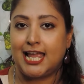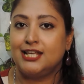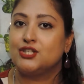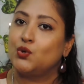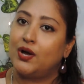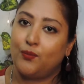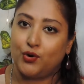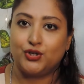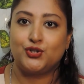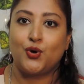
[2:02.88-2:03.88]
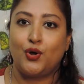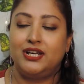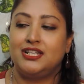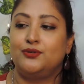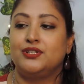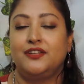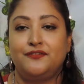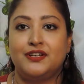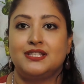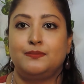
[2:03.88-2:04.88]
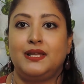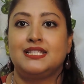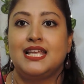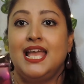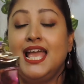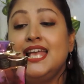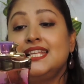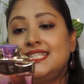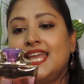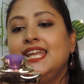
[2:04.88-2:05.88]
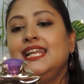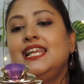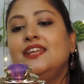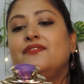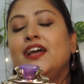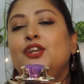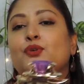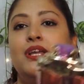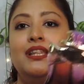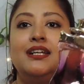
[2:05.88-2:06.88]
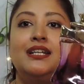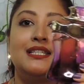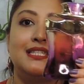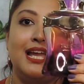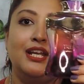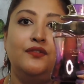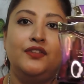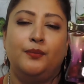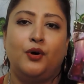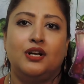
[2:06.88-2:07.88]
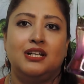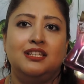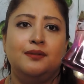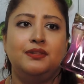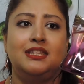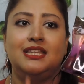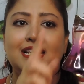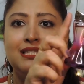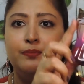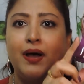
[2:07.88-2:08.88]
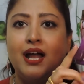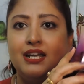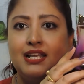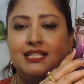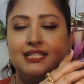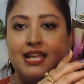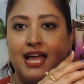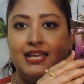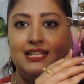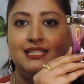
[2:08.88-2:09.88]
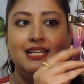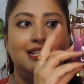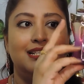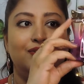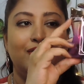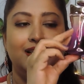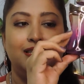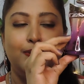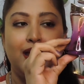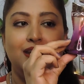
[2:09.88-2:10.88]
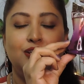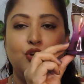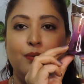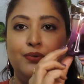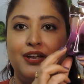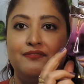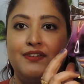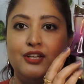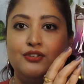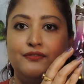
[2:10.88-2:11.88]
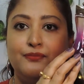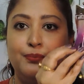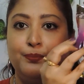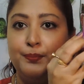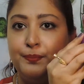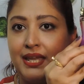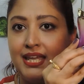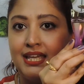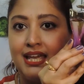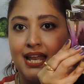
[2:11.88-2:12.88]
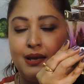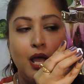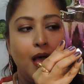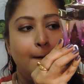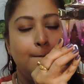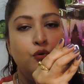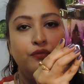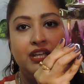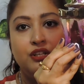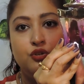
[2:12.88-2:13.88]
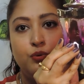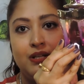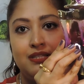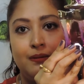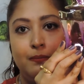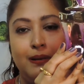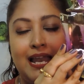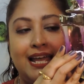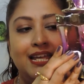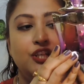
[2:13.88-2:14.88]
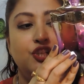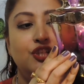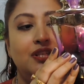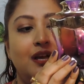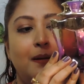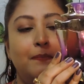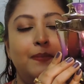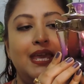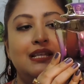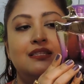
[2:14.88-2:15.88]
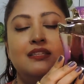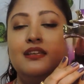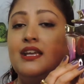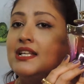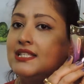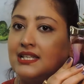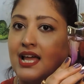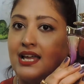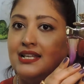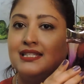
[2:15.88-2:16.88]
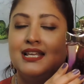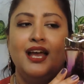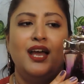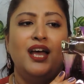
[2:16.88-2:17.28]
like, so I wanted to call it out in the first place. Secondly, if I look at the design of the bottle, this part is nice, that it's transparent ombre effect of pink and moving towards a blackish base. It's nice.